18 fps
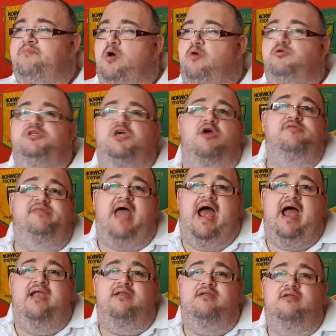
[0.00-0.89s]
Also
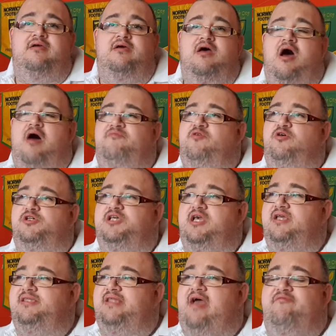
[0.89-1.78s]
Dan, I've not
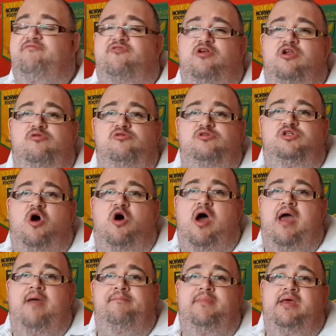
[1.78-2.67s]
seen Dan for a long
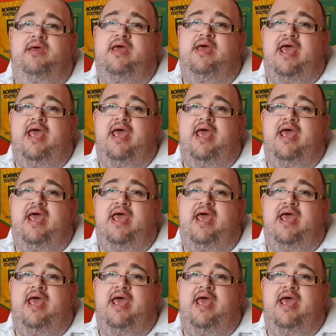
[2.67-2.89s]
time.